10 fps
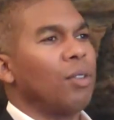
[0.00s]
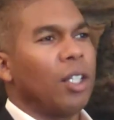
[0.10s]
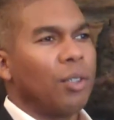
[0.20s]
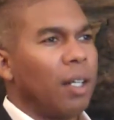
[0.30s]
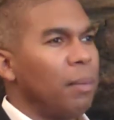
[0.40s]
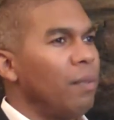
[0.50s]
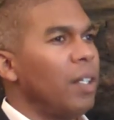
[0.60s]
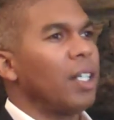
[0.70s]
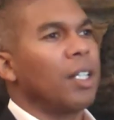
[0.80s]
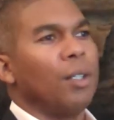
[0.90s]
So I try to be
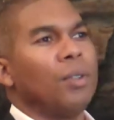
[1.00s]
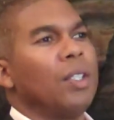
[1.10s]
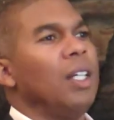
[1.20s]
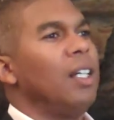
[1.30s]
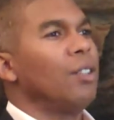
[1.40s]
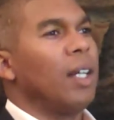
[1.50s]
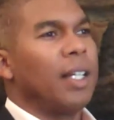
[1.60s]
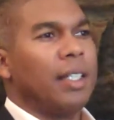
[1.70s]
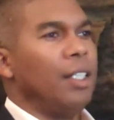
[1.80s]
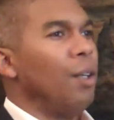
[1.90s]
very close so I
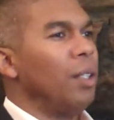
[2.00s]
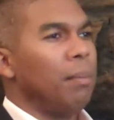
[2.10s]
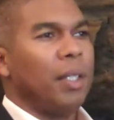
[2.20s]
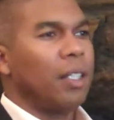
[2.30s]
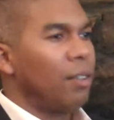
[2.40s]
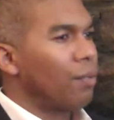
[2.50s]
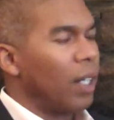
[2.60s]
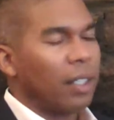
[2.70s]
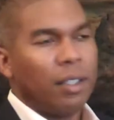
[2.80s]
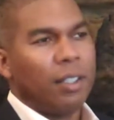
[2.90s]
get to know them because,
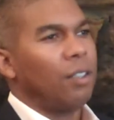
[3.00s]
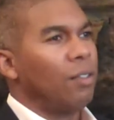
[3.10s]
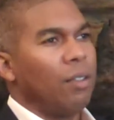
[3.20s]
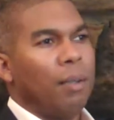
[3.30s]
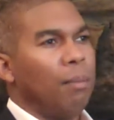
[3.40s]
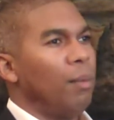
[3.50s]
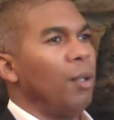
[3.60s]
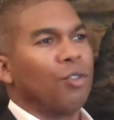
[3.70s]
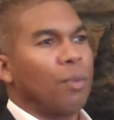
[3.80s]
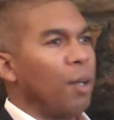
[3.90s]
frankly, they're just the
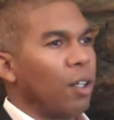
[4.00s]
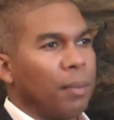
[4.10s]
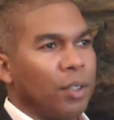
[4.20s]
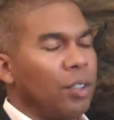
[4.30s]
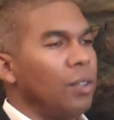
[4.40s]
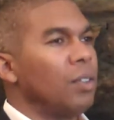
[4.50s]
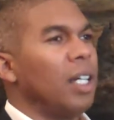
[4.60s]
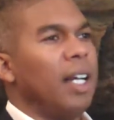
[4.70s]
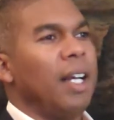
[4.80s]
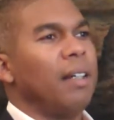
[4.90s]
most remarkable students
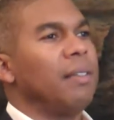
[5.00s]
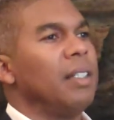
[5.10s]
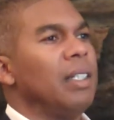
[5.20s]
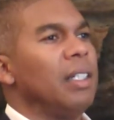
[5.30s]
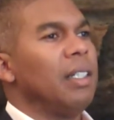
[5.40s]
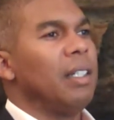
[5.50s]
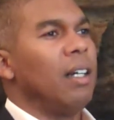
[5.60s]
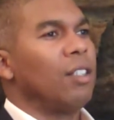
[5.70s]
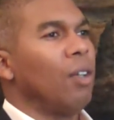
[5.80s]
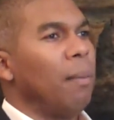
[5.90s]
I
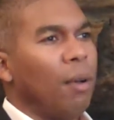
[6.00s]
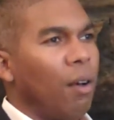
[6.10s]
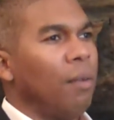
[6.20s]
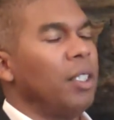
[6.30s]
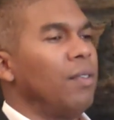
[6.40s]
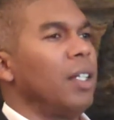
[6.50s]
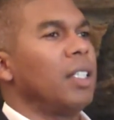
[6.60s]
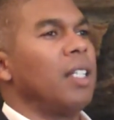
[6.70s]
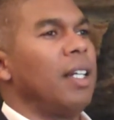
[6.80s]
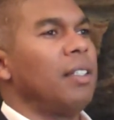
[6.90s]
have. So I'm always very
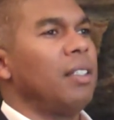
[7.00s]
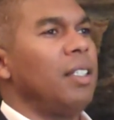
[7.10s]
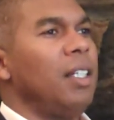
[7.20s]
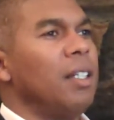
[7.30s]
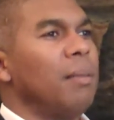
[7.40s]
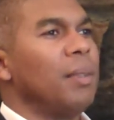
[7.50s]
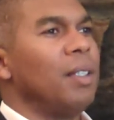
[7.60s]
excited to see them.